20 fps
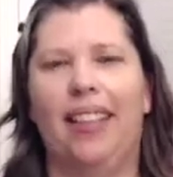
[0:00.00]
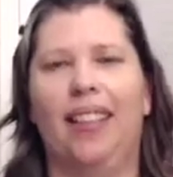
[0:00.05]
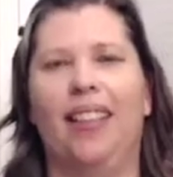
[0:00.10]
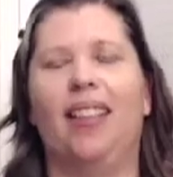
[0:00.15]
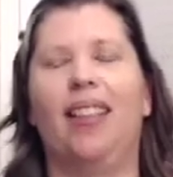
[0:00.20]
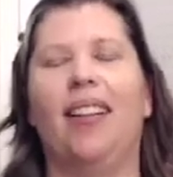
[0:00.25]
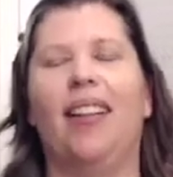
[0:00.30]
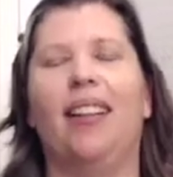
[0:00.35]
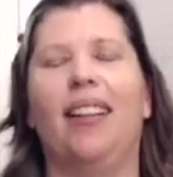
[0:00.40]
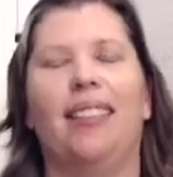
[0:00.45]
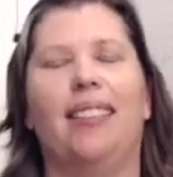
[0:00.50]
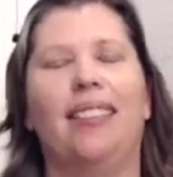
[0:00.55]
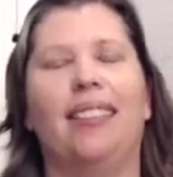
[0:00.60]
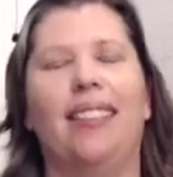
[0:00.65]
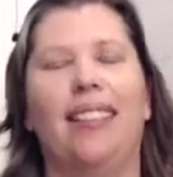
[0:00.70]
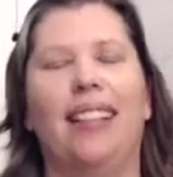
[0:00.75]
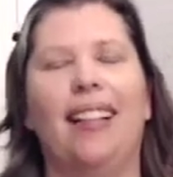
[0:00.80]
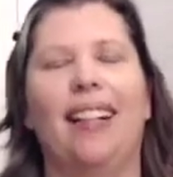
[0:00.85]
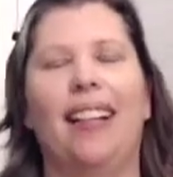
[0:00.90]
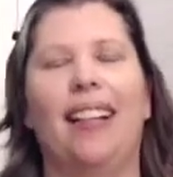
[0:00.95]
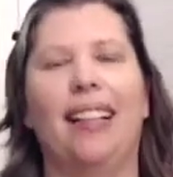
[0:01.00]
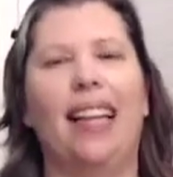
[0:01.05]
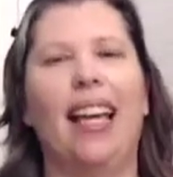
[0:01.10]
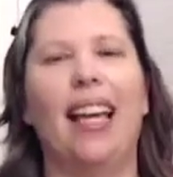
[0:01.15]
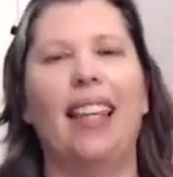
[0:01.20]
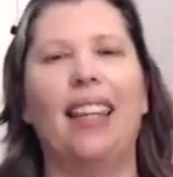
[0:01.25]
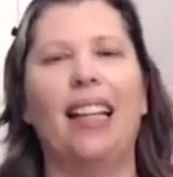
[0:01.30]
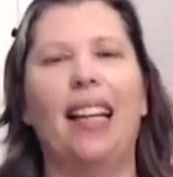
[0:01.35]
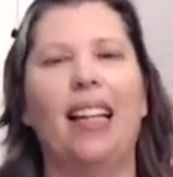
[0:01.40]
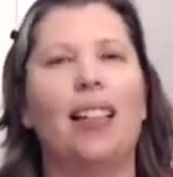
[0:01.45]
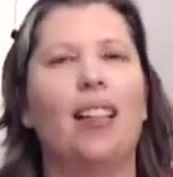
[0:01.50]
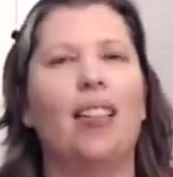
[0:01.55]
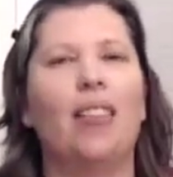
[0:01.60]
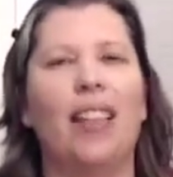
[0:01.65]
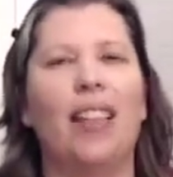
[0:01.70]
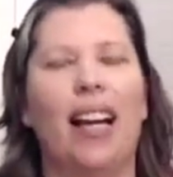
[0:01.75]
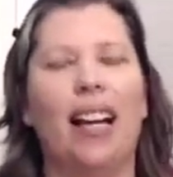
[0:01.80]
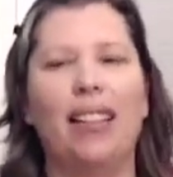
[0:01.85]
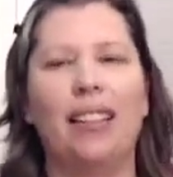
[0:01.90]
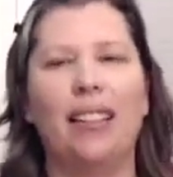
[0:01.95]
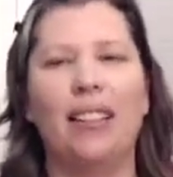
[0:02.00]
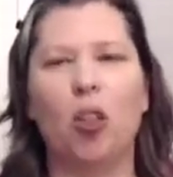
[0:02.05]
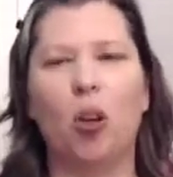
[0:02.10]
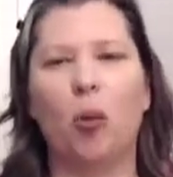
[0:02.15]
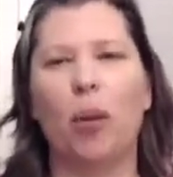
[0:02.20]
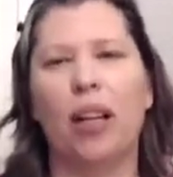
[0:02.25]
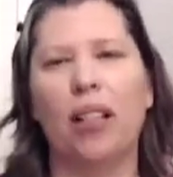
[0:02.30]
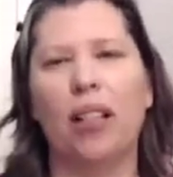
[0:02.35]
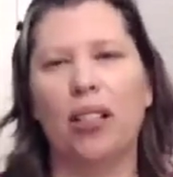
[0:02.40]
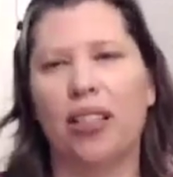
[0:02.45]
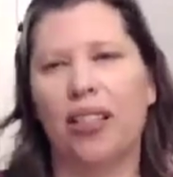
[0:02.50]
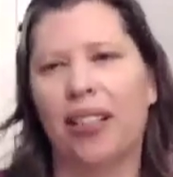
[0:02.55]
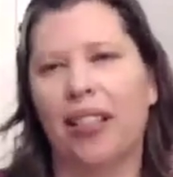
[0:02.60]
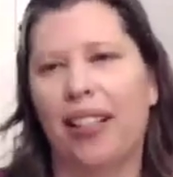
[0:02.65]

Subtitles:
Oh, Kathy, I love that so much.